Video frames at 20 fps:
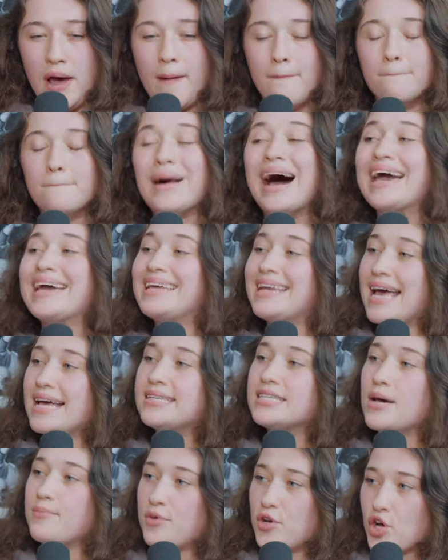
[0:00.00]
might
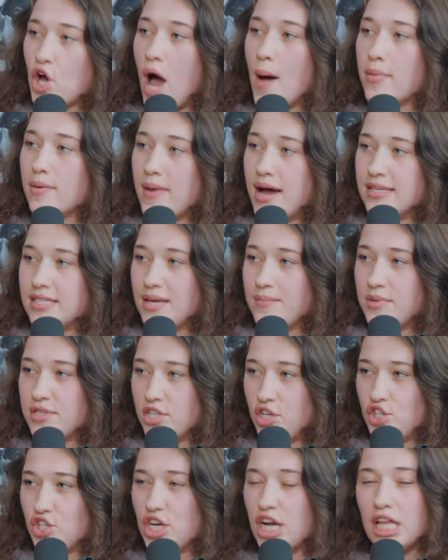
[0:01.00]
end up in a compromising
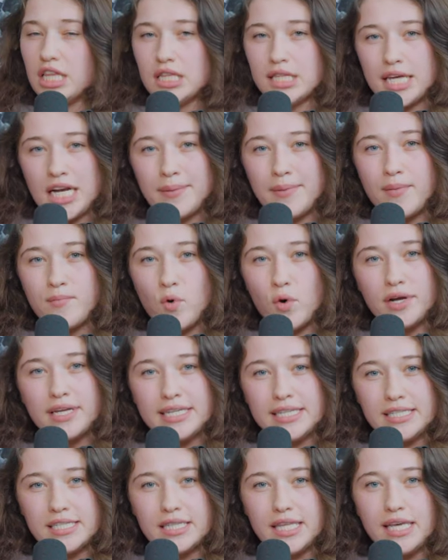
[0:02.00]
position a little bit more
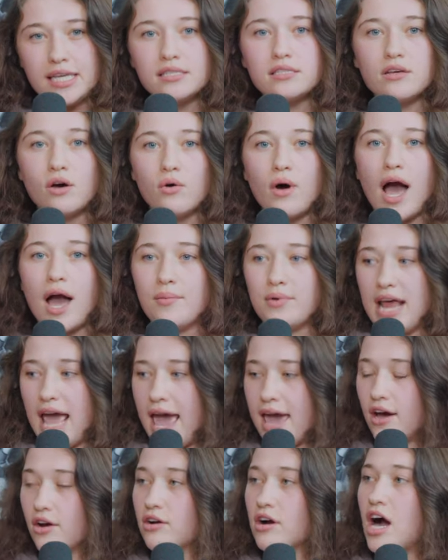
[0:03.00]
easily. So I would
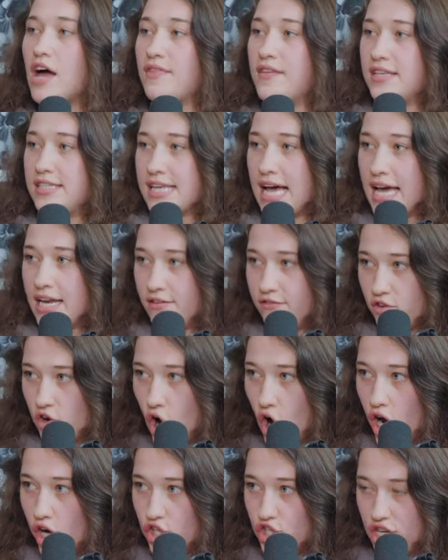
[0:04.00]
err on the side of
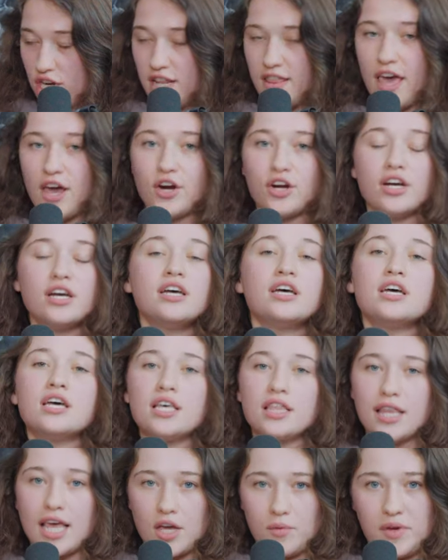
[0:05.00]
caution there.
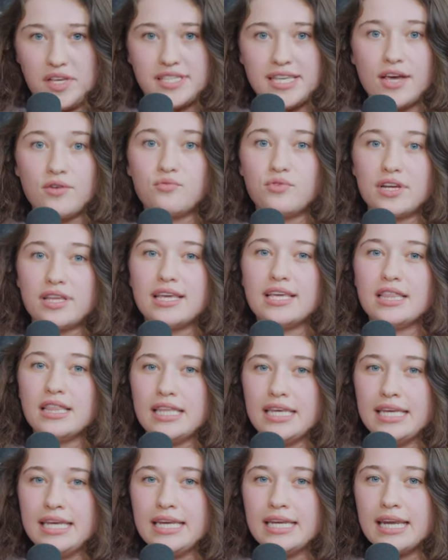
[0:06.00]
Like we said, really
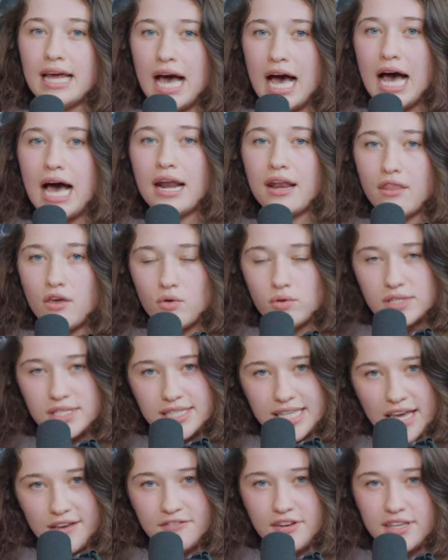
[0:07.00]
lean on those
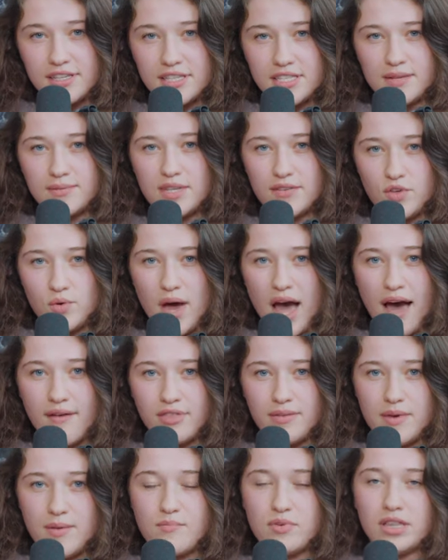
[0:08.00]
safety systems if you have
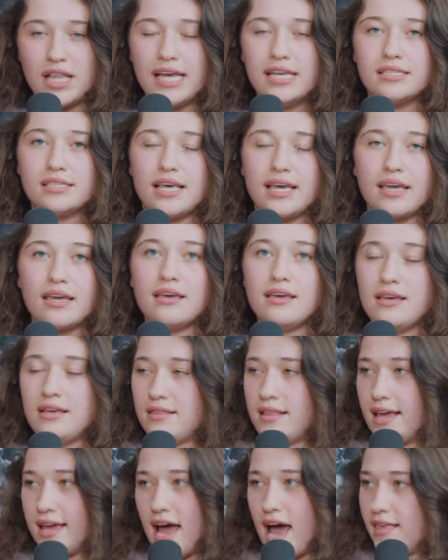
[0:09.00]
them in place. Like
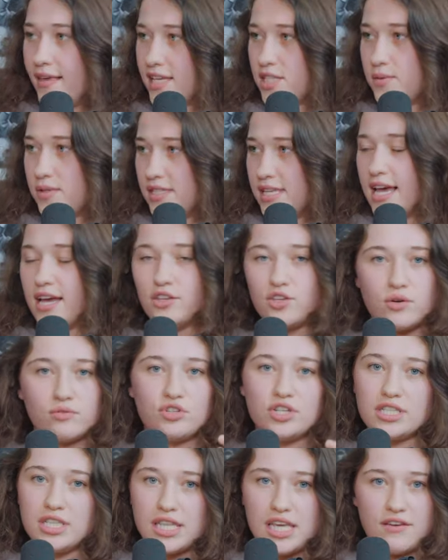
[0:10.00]
Alex was saying, don't
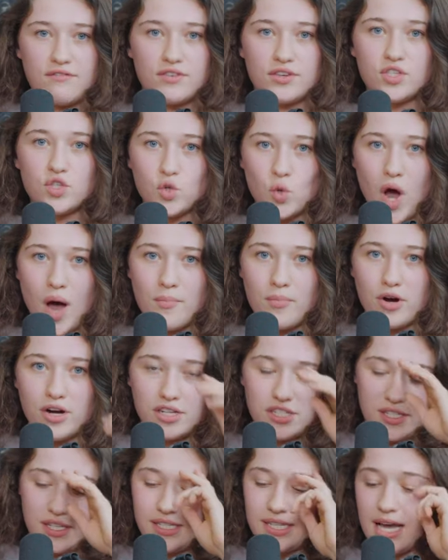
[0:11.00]
just leave the squat
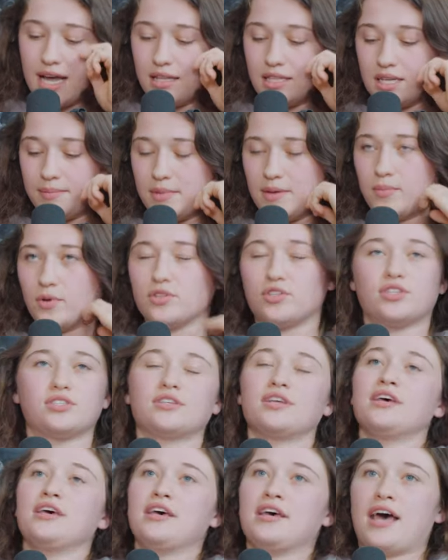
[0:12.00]
bars to the side. Some people
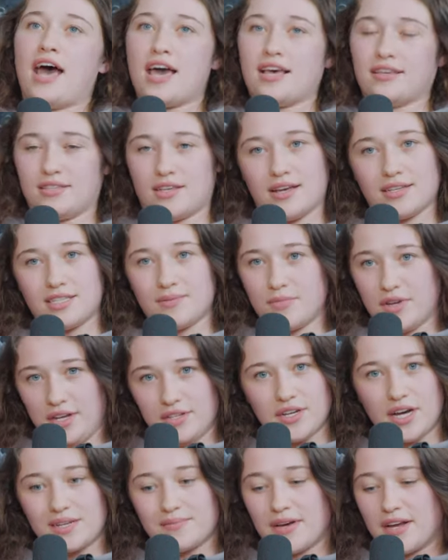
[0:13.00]
just, I saw somebody
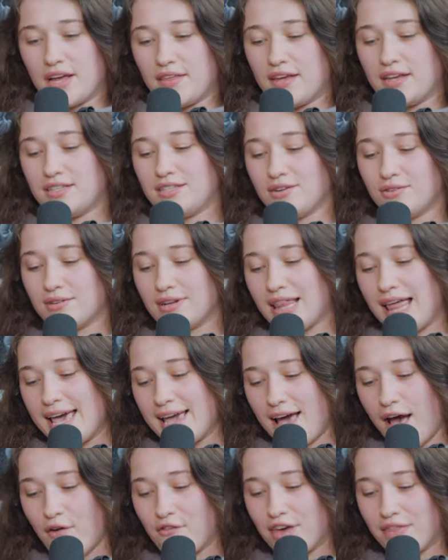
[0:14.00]
talking about how they don't like
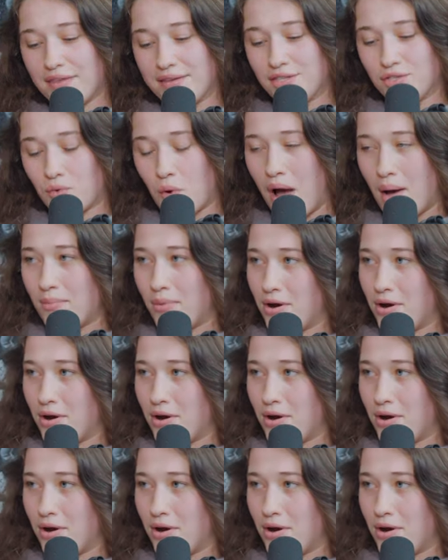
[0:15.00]
having the squat